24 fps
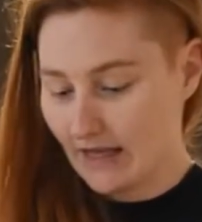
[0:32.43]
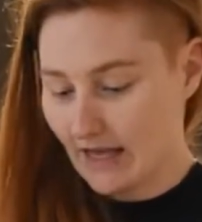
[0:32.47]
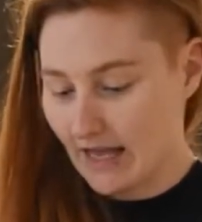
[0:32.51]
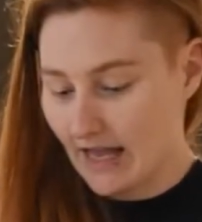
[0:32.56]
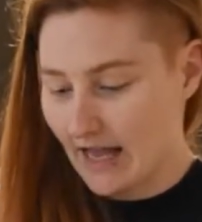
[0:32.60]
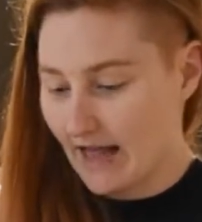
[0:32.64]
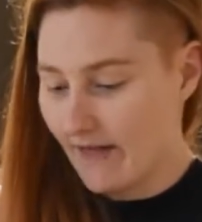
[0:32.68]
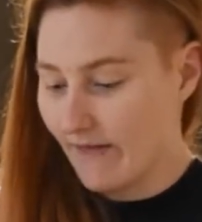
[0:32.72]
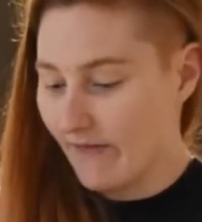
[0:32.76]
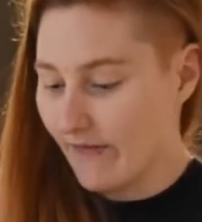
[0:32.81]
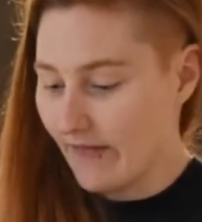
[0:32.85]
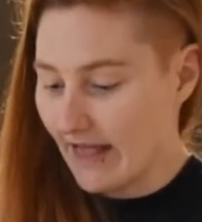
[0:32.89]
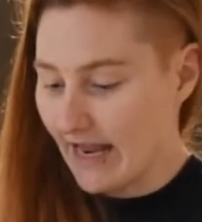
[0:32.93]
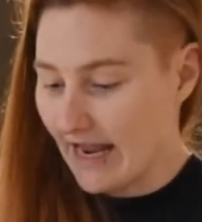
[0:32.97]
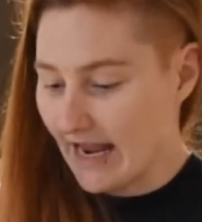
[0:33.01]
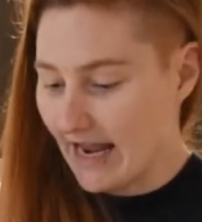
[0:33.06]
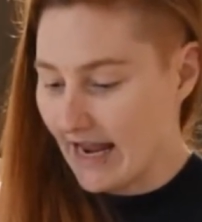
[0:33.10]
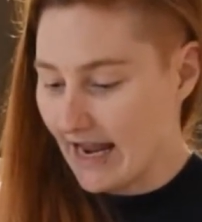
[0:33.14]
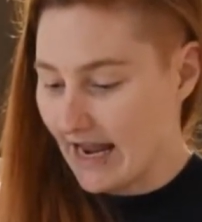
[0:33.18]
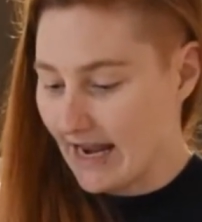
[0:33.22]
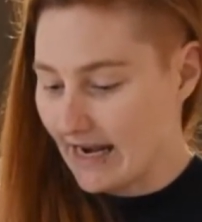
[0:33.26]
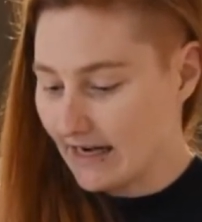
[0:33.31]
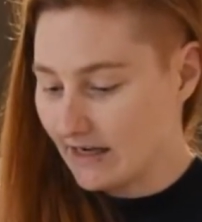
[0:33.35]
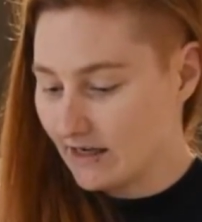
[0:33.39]
And
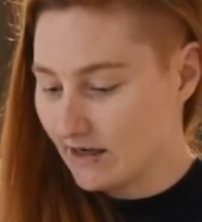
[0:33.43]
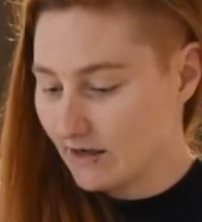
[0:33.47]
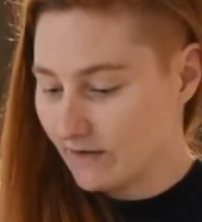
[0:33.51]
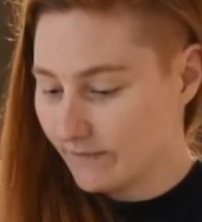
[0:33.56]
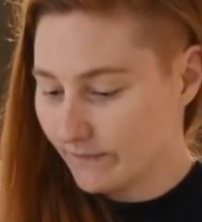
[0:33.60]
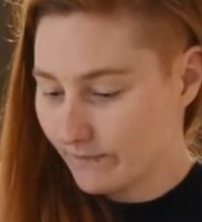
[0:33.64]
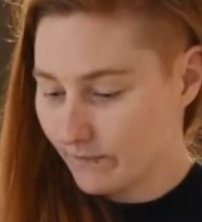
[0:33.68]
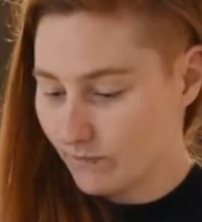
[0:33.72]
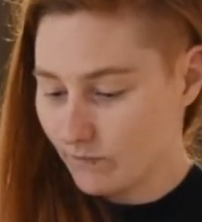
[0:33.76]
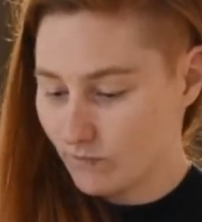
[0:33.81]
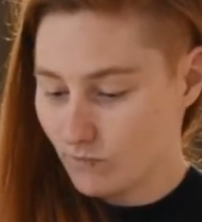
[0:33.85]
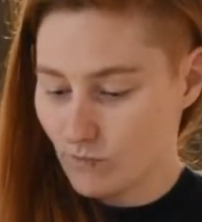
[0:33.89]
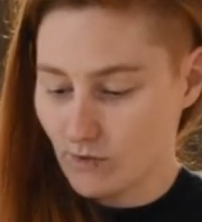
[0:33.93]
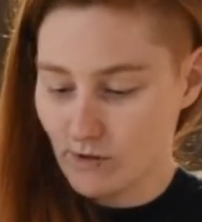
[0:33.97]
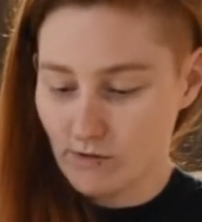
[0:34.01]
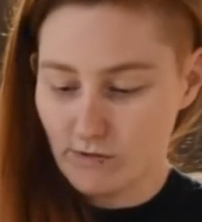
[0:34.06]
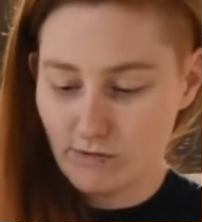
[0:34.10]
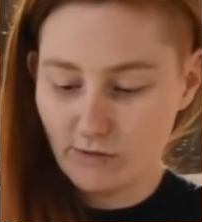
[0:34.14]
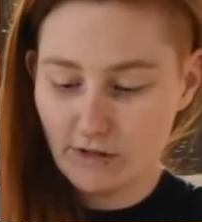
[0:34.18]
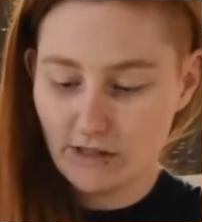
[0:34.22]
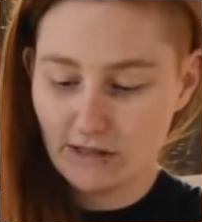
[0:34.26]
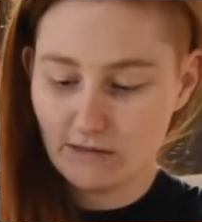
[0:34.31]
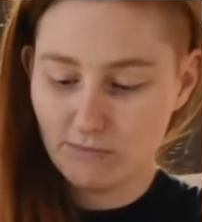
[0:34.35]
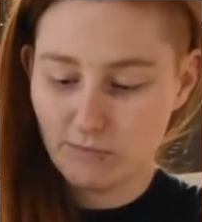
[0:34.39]
then we'll
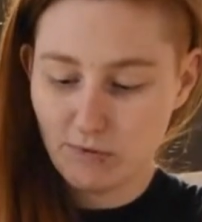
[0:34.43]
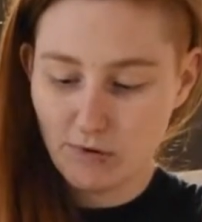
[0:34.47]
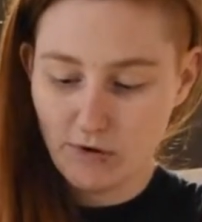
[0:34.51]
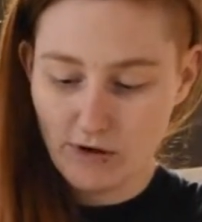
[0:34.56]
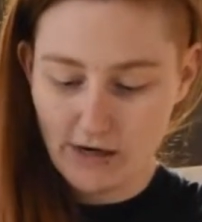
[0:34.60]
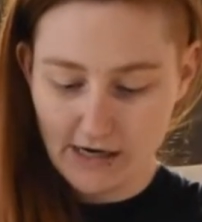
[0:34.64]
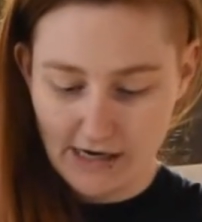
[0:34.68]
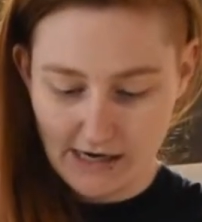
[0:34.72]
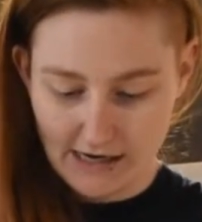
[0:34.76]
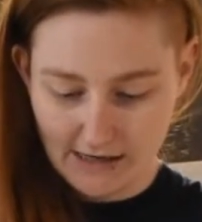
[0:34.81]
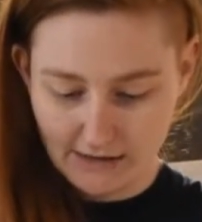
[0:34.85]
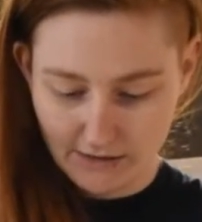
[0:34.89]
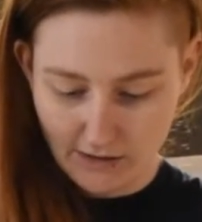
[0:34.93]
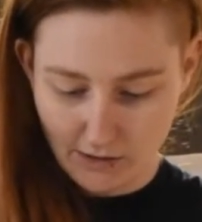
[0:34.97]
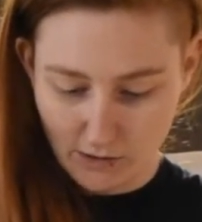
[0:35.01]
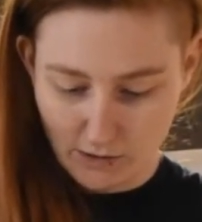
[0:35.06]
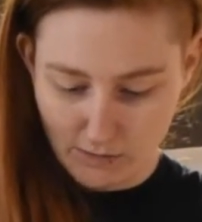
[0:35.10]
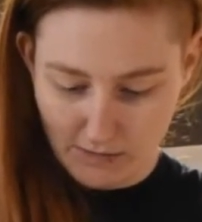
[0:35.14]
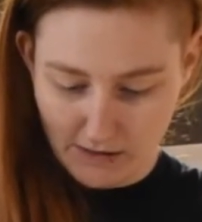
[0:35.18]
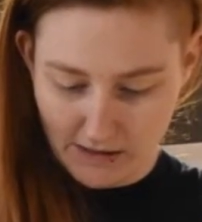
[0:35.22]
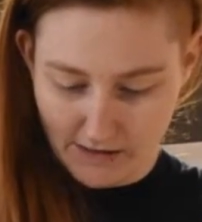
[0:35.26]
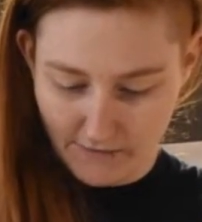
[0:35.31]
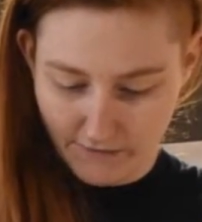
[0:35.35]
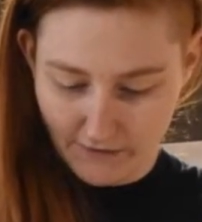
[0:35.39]
just put in a little
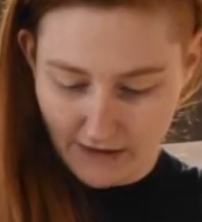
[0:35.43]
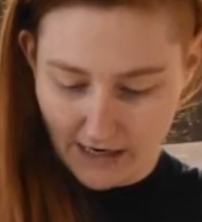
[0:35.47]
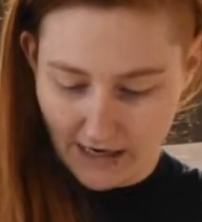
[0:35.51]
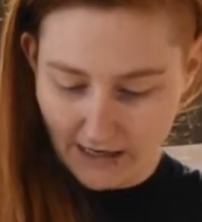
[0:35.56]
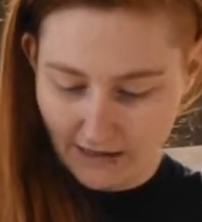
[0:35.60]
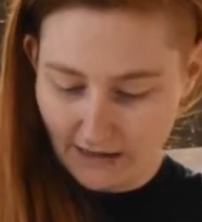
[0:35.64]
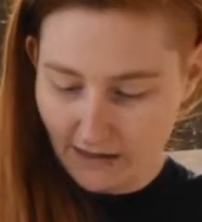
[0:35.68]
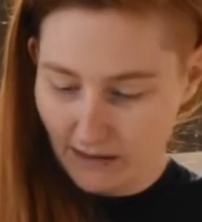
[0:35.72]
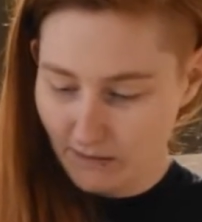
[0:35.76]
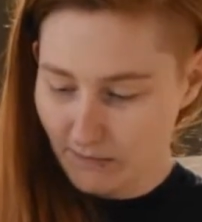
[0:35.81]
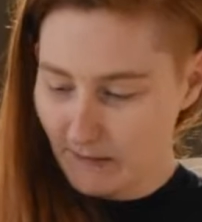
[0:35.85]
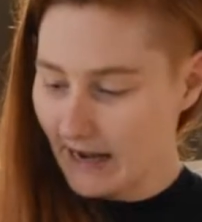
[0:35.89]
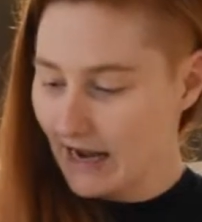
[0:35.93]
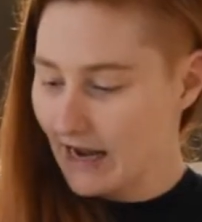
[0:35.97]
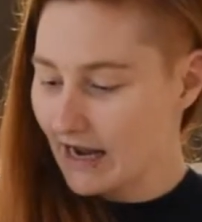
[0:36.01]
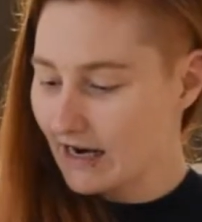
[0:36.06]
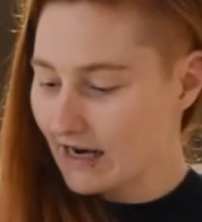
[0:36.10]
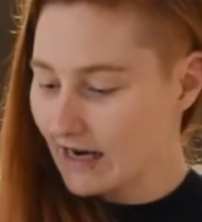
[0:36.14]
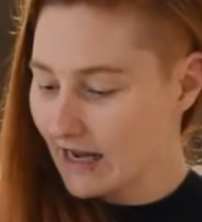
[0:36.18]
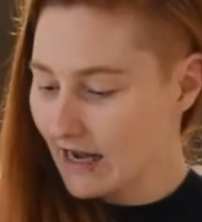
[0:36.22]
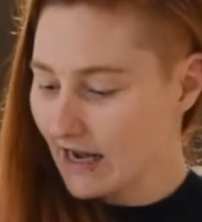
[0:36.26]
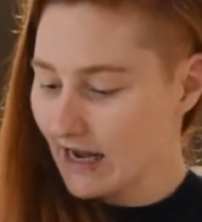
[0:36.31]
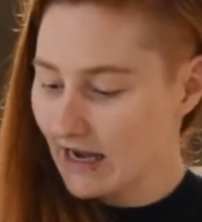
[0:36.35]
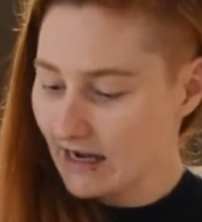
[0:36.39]
bit of garlic
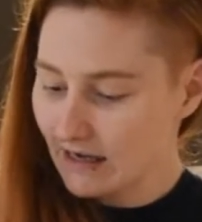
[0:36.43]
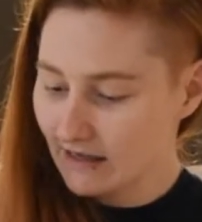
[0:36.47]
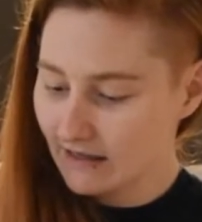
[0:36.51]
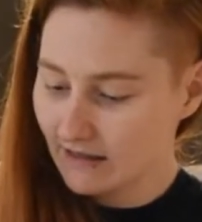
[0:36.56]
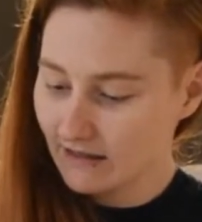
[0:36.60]
powder,